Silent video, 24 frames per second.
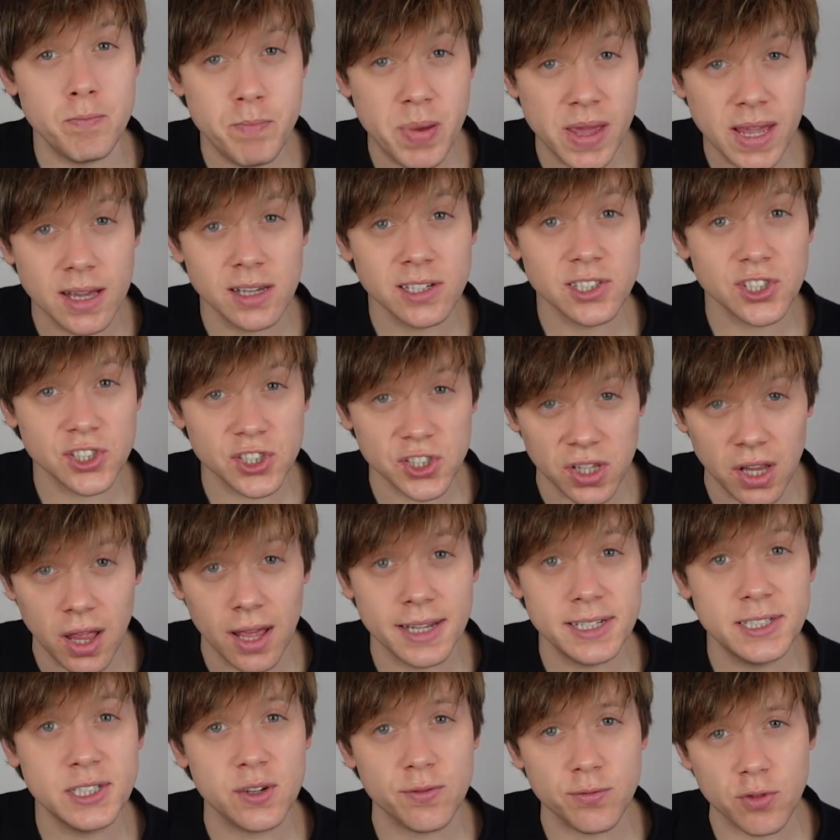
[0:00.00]
bigger
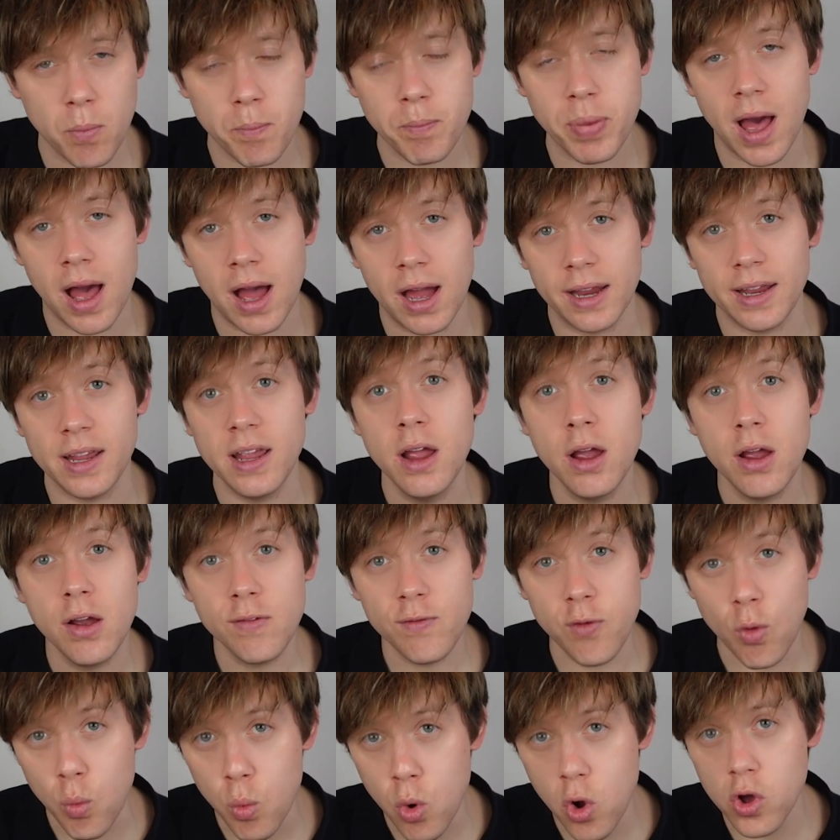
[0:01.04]
slice of the pie
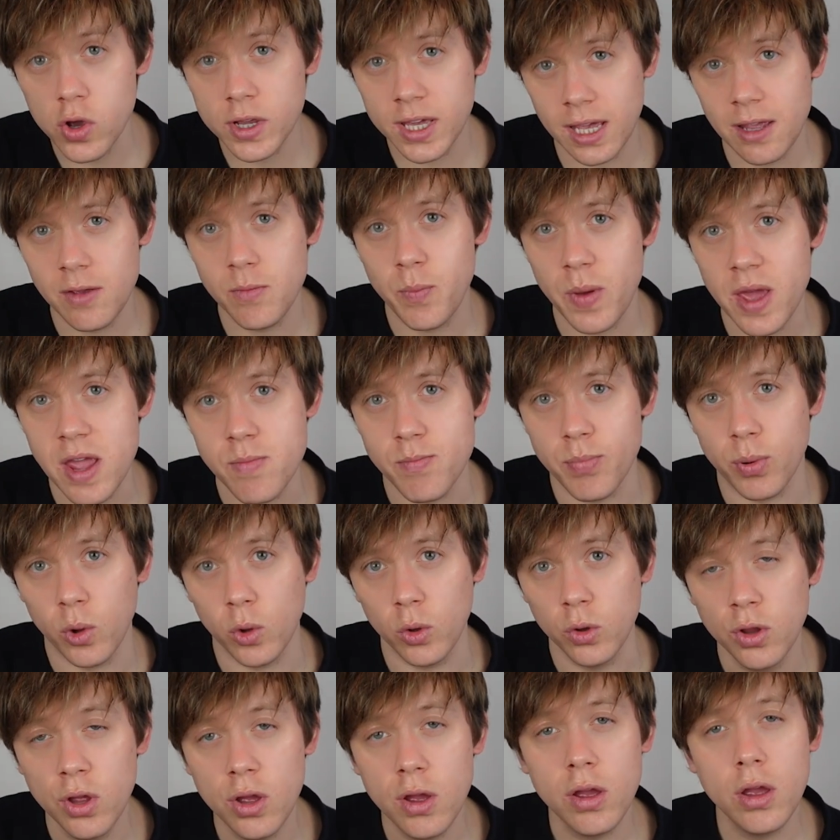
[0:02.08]
for working
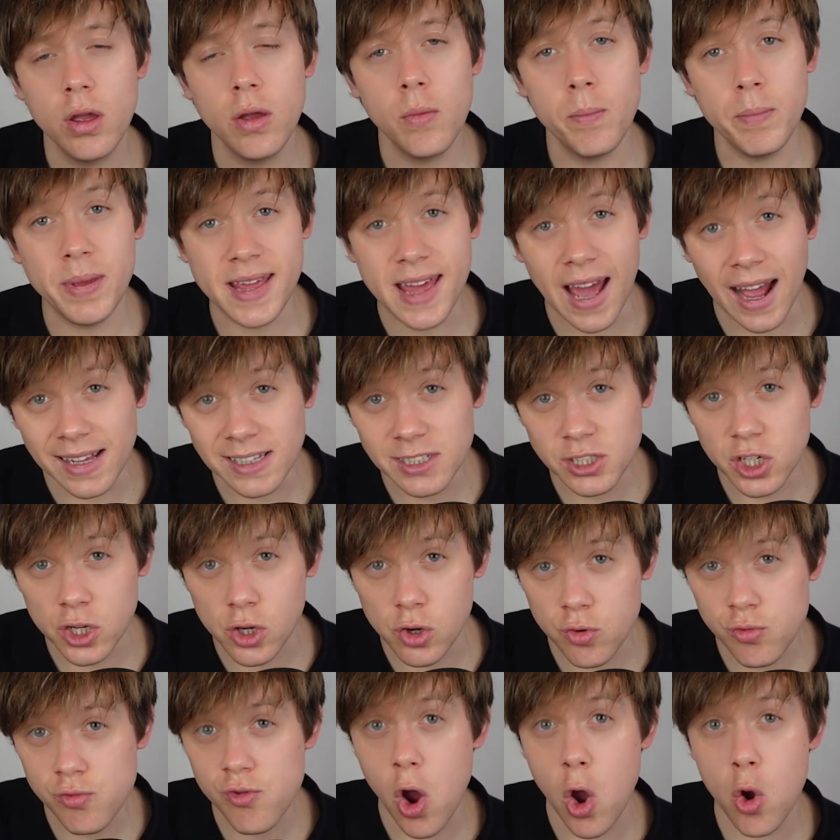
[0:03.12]
people, began to
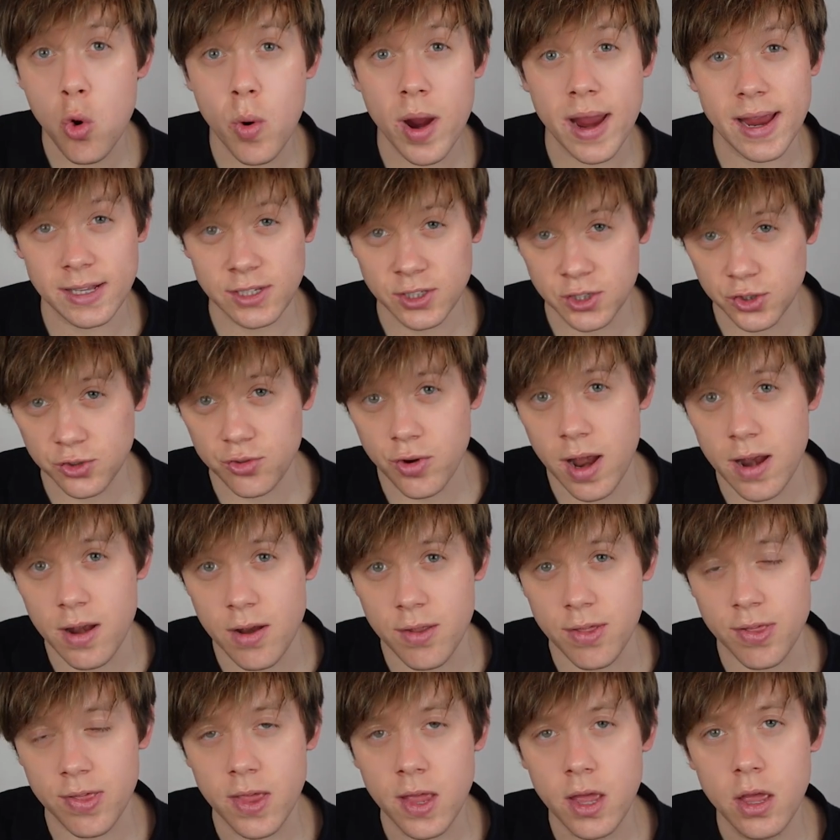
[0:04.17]
grow in
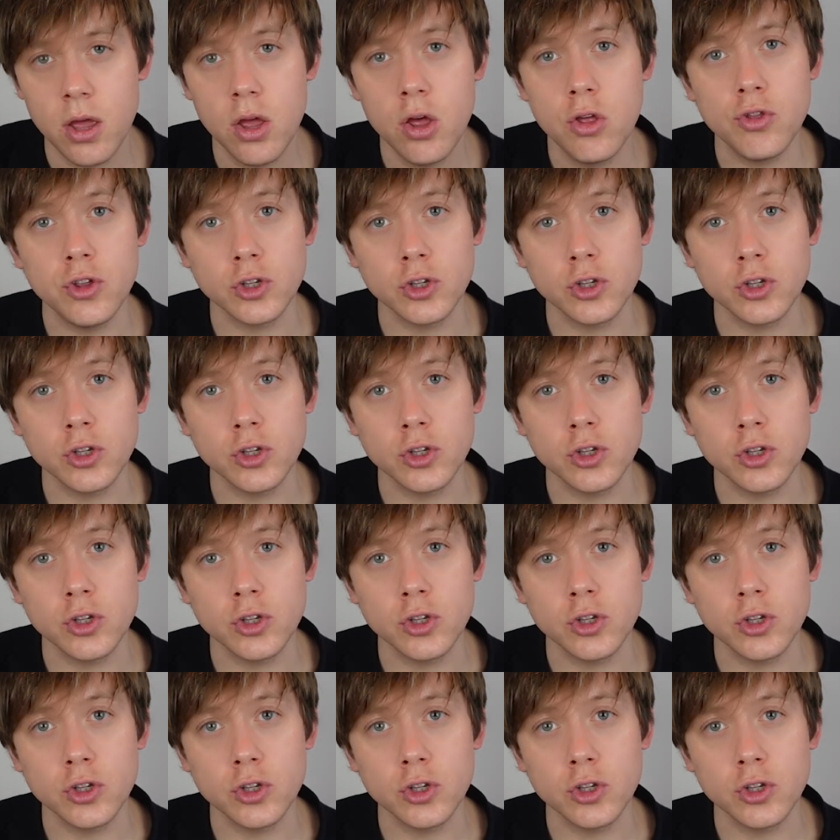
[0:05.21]
strength, the